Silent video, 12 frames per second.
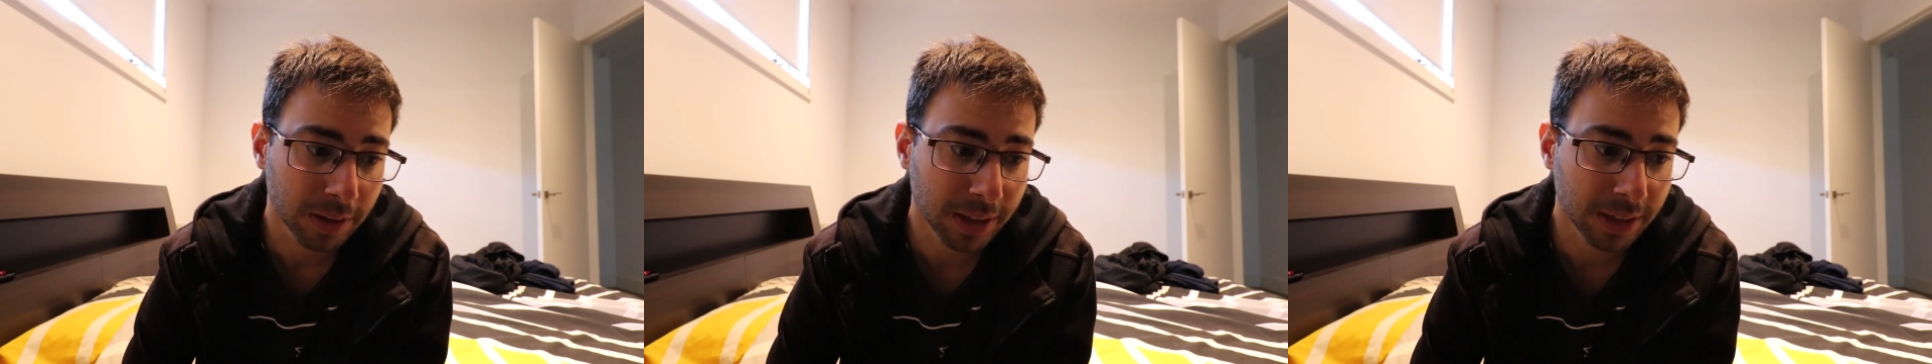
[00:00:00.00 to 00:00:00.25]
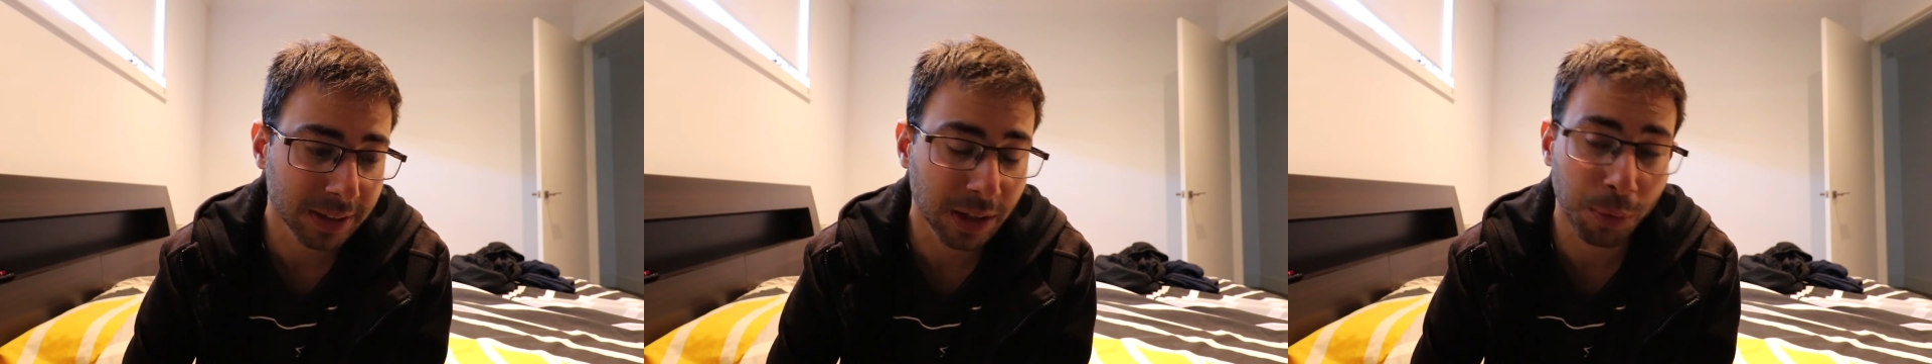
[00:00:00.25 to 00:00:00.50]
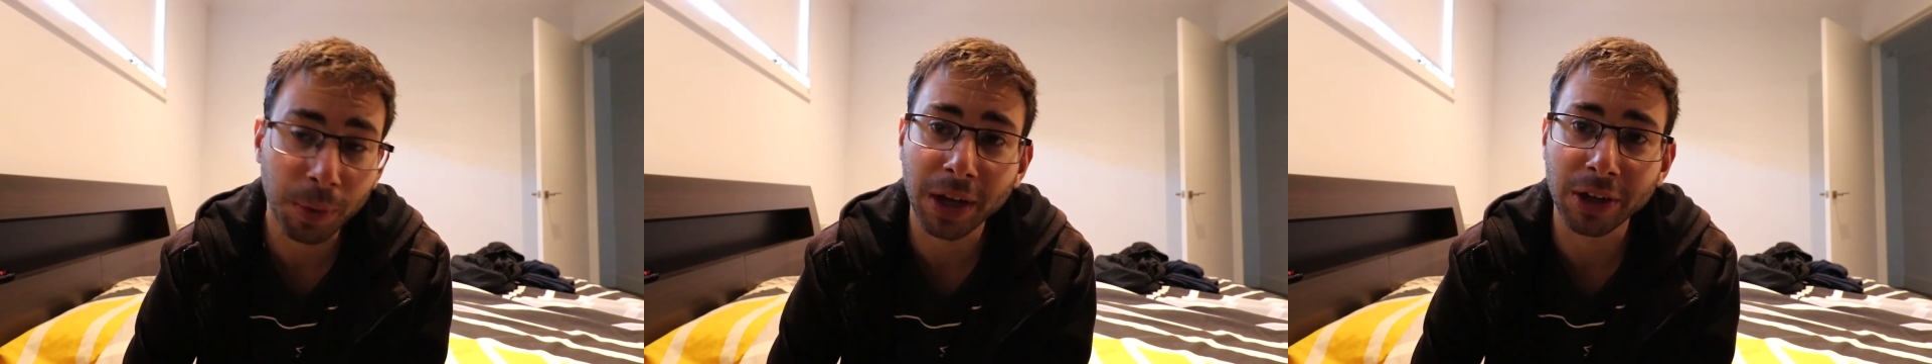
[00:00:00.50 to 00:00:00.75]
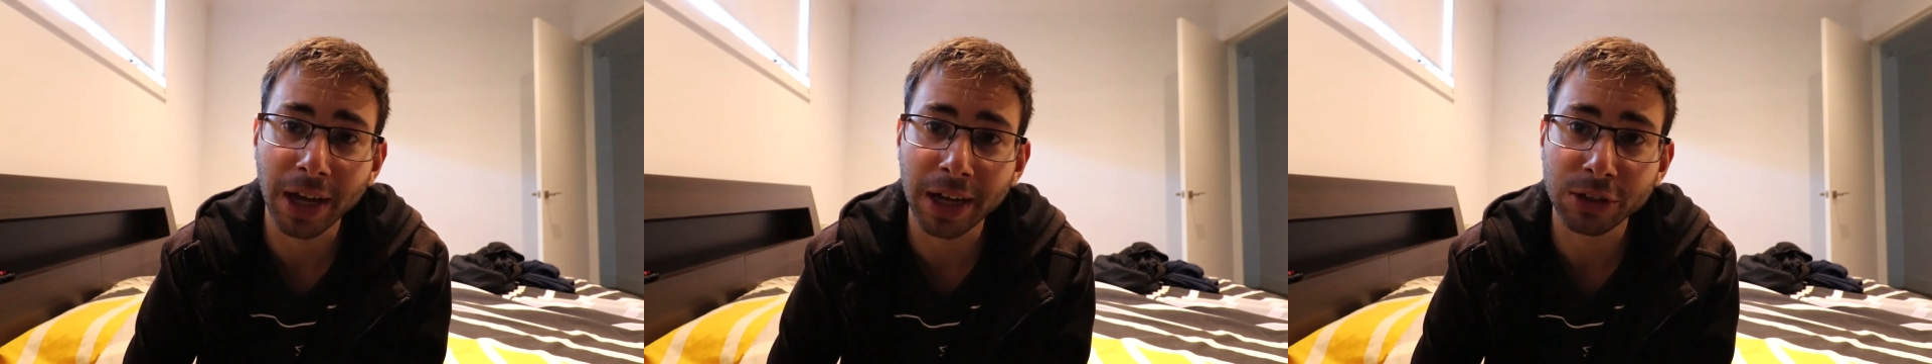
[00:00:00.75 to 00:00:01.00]
things that we
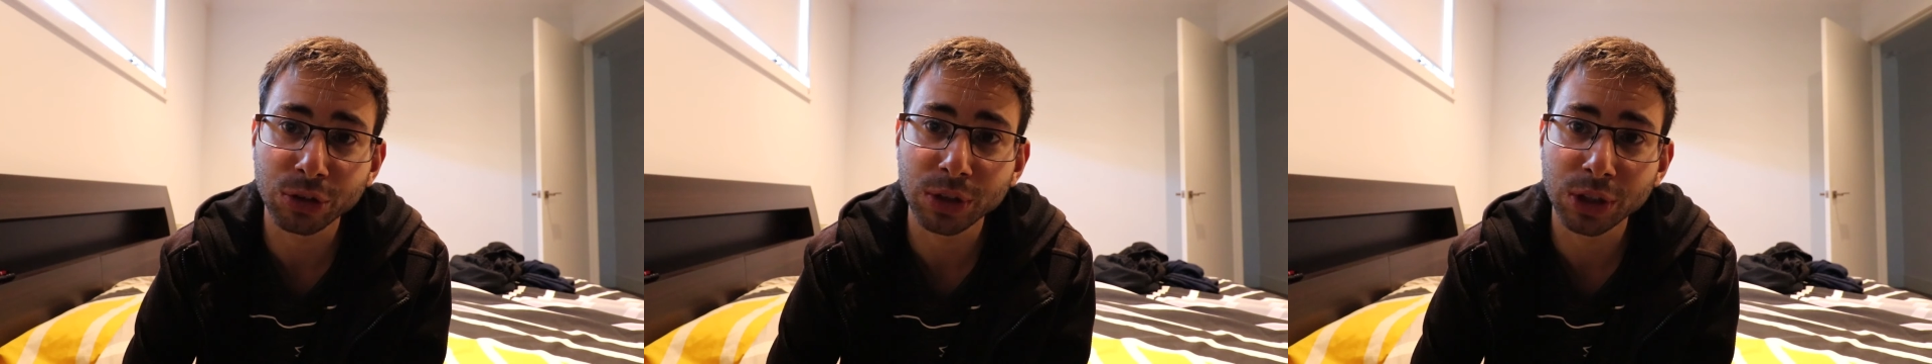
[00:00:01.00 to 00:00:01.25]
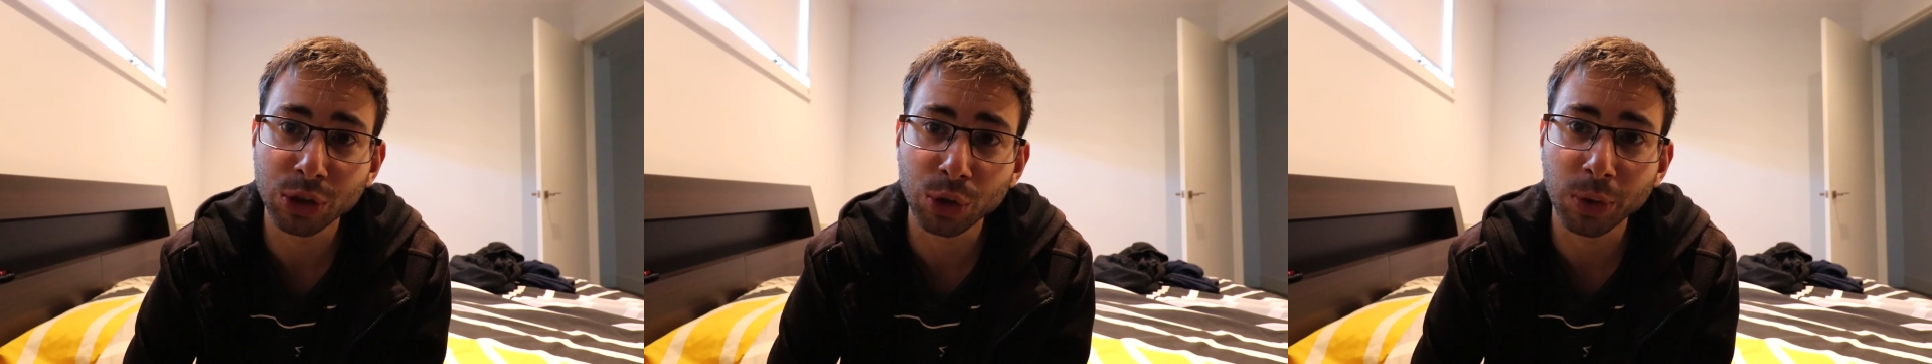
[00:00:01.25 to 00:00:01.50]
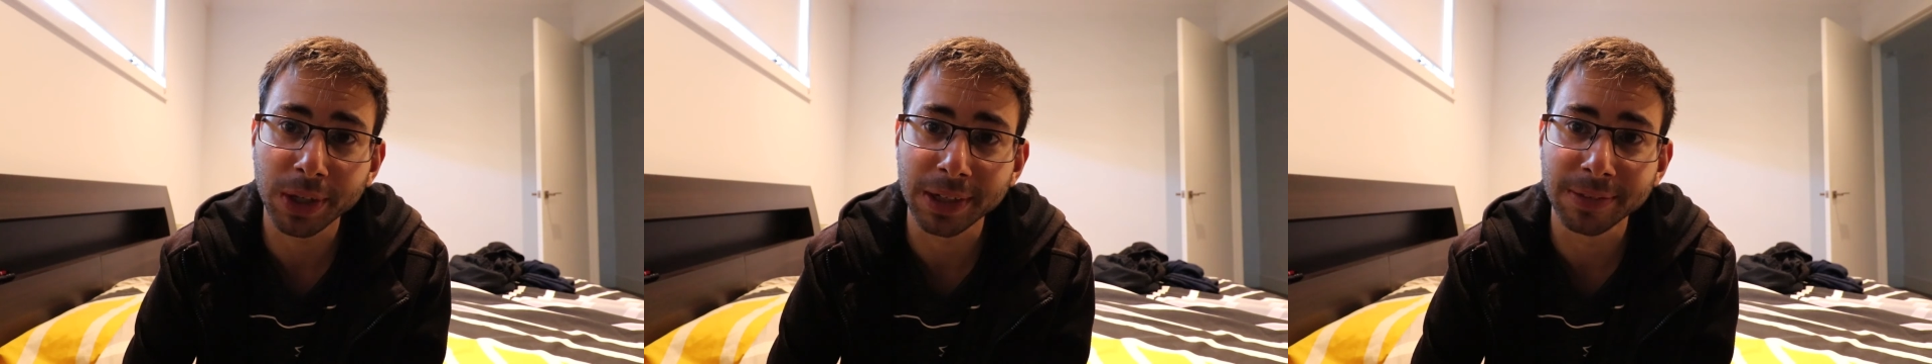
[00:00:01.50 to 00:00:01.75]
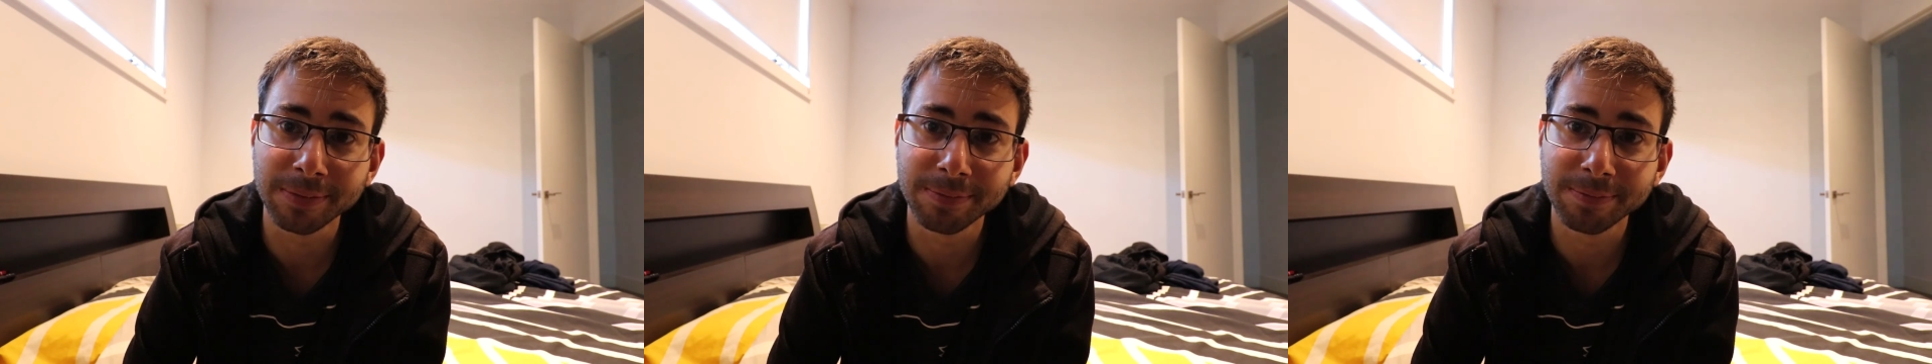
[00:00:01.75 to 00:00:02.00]
are actually
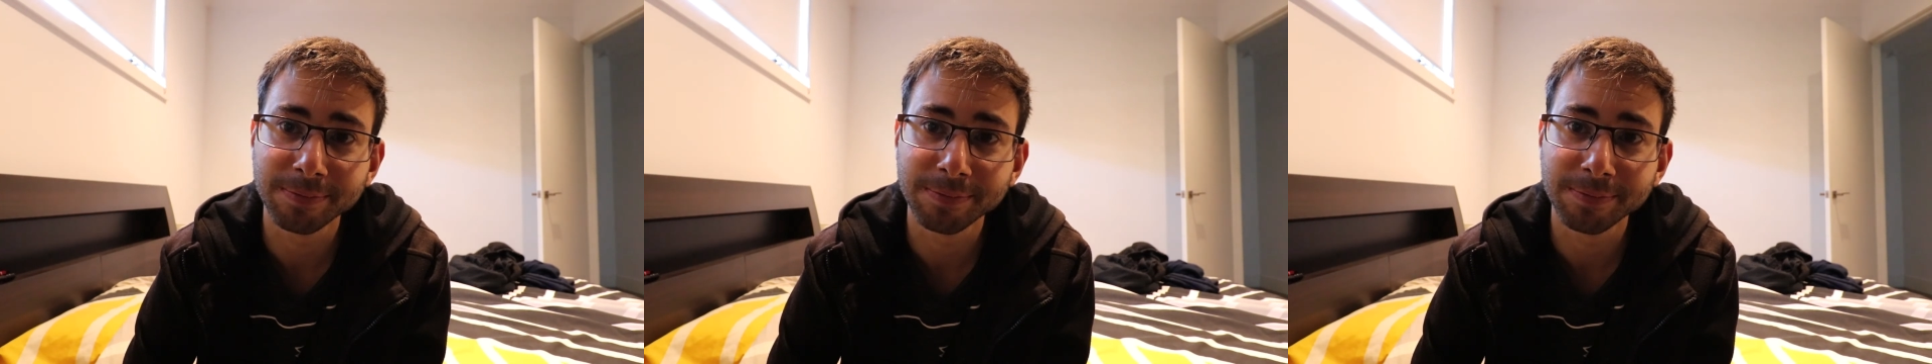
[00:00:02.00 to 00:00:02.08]
doing